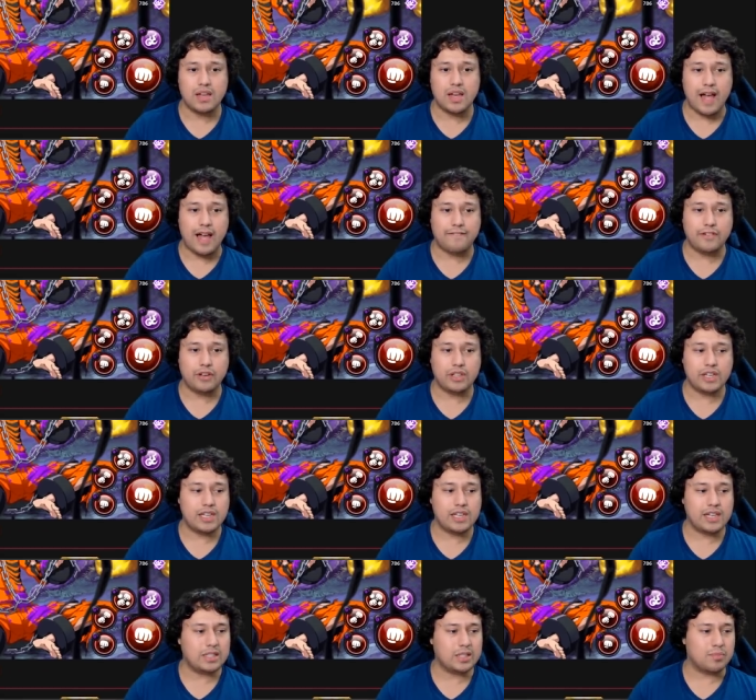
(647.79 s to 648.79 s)
I feel like
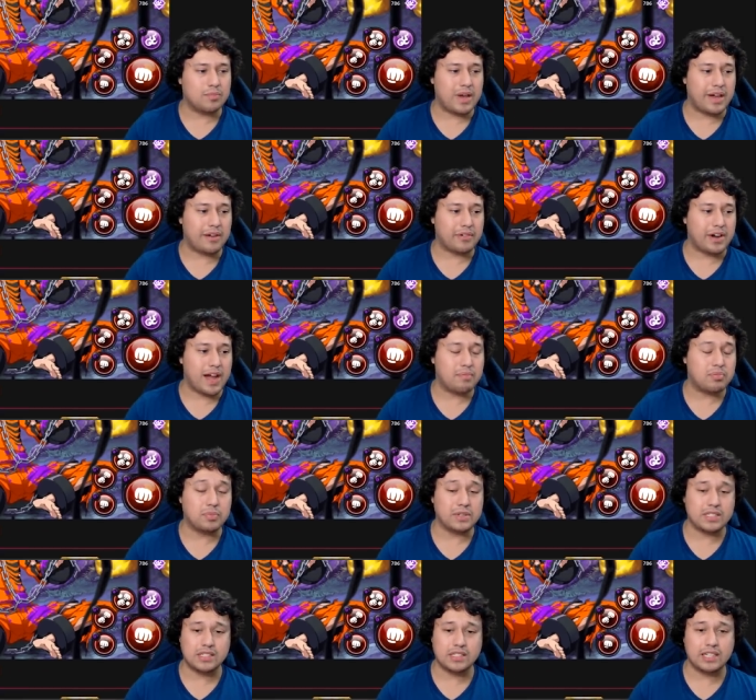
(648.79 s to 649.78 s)
he gets a bad rap,
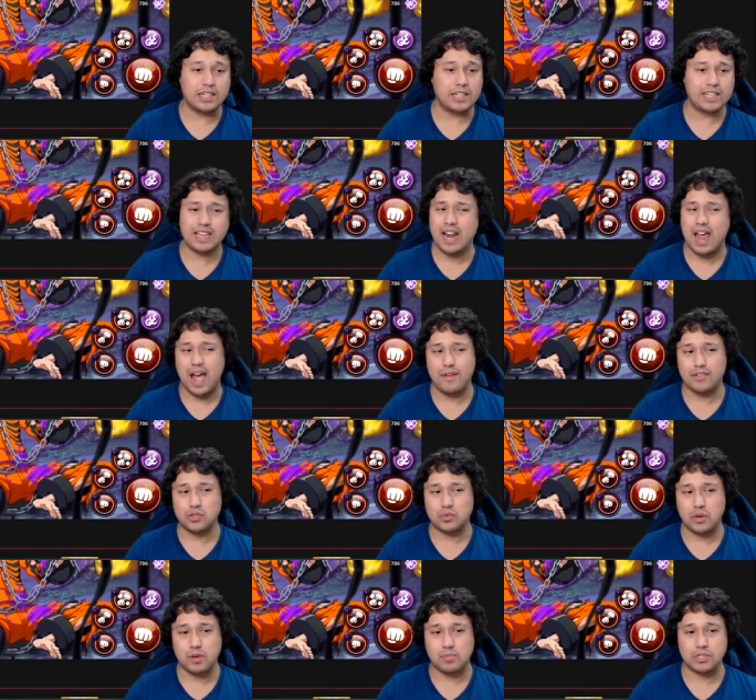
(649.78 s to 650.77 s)
but since he didn't get Havoc
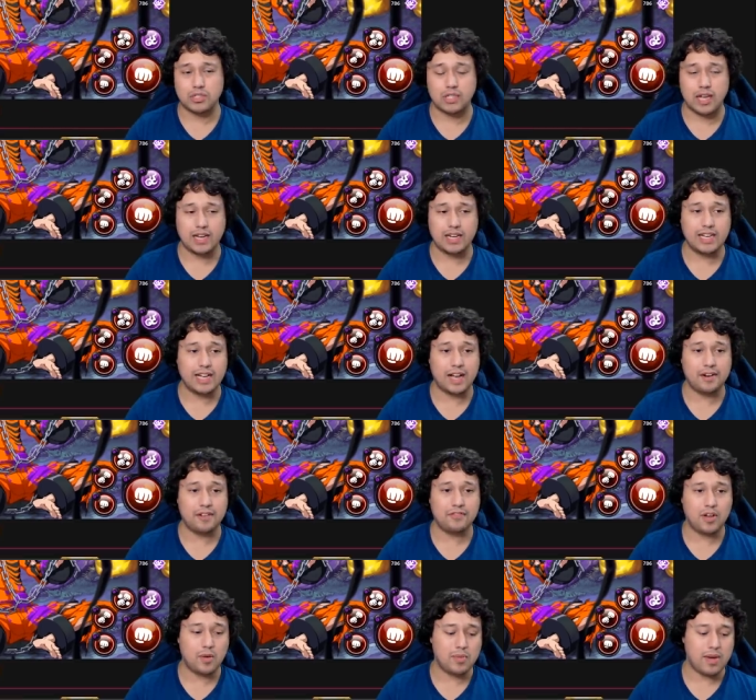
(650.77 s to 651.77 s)
20%, he kind of
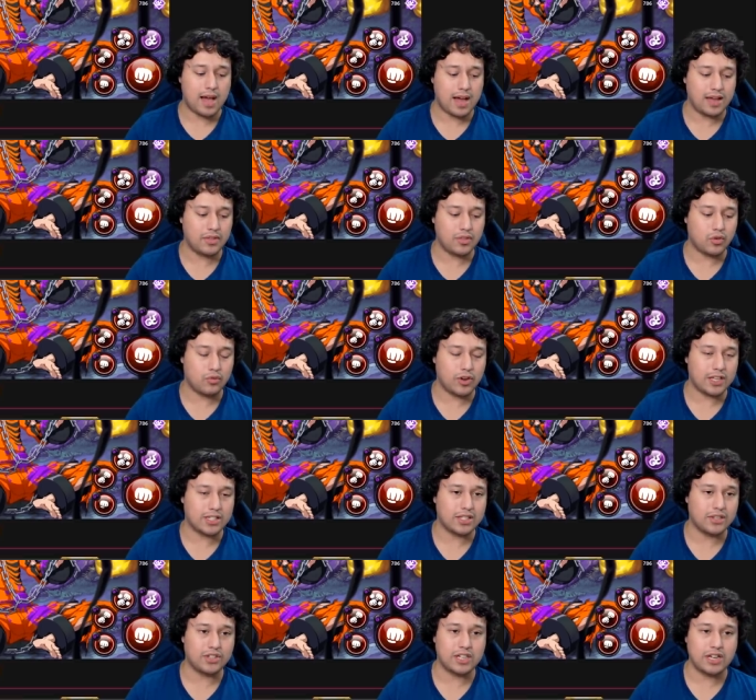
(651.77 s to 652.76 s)
fell behind the
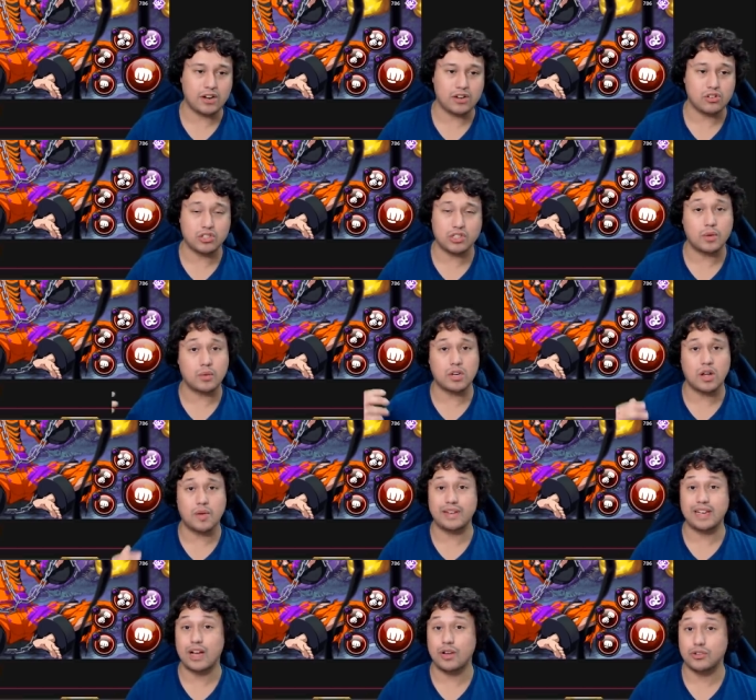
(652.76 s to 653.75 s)
rest of the characters that were
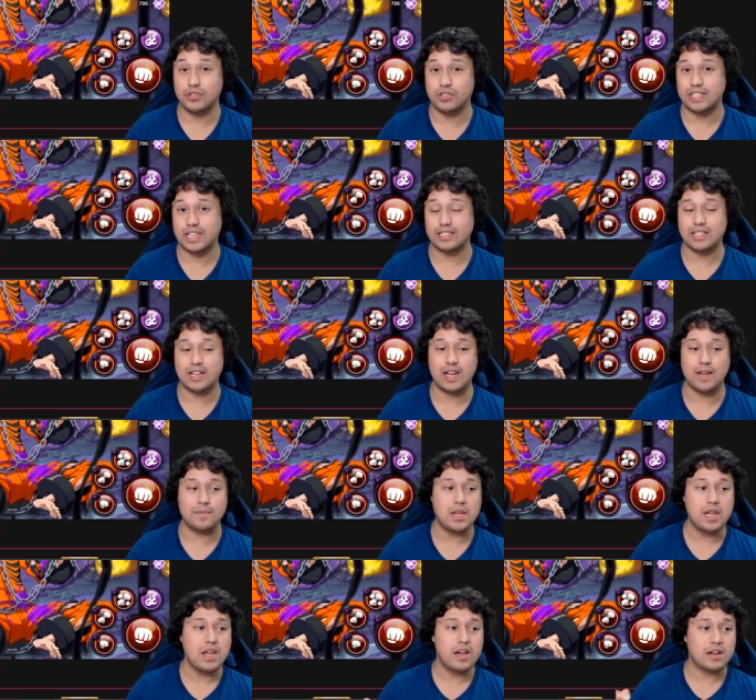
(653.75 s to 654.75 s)
coming out during that time.
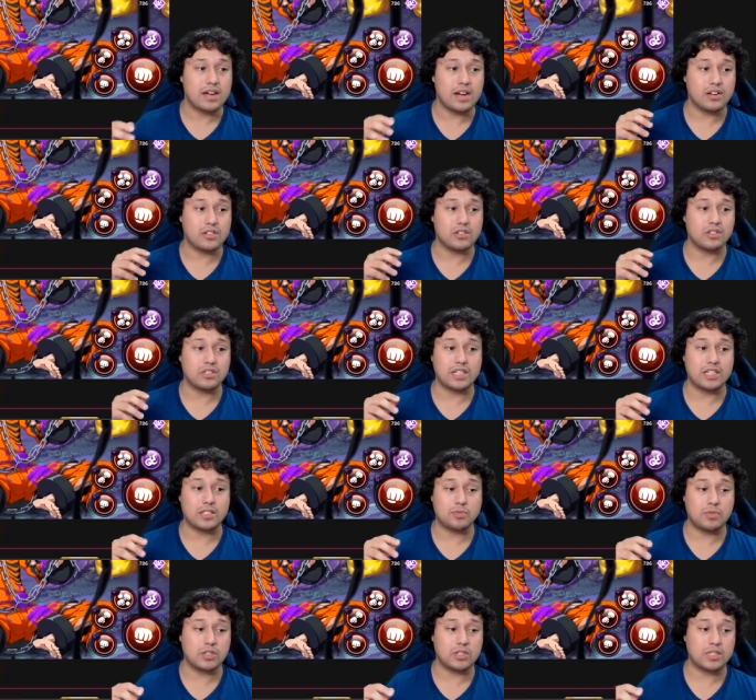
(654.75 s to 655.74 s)
Characters like
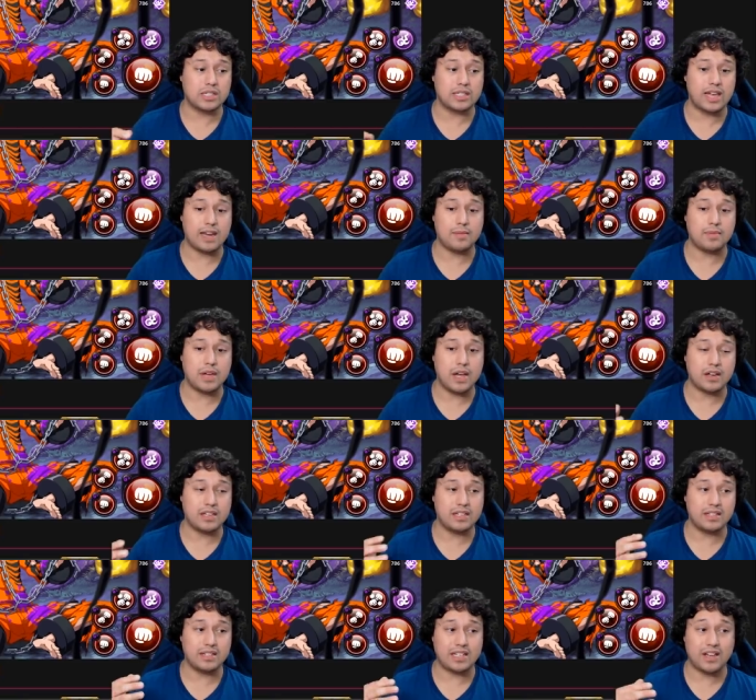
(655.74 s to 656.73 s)
Spirit Society
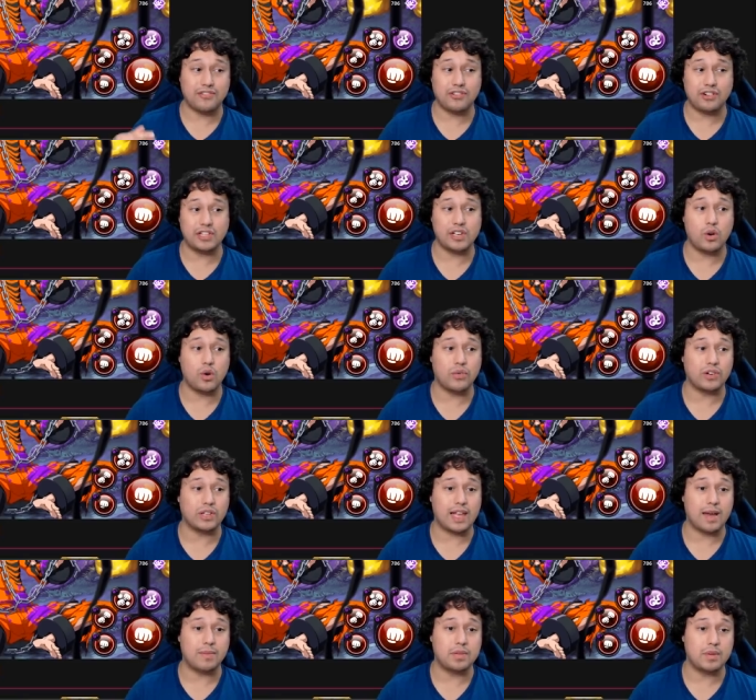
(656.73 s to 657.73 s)
Byakuya definitely
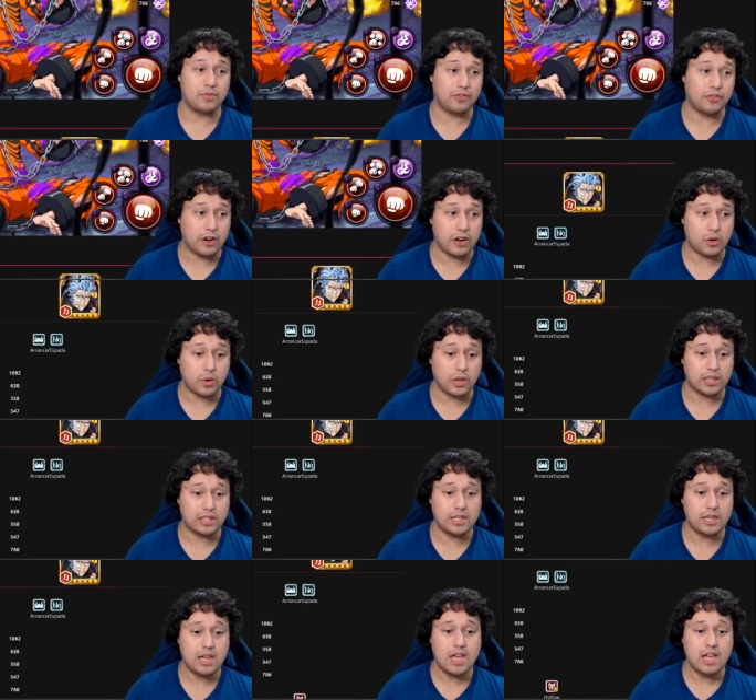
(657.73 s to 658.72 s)
overlapped him very
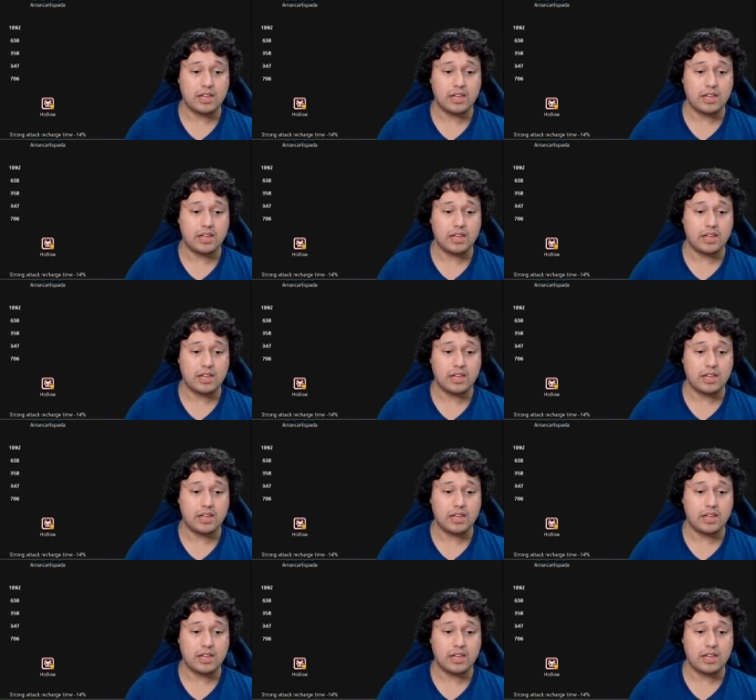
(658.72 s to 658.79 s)
quickly.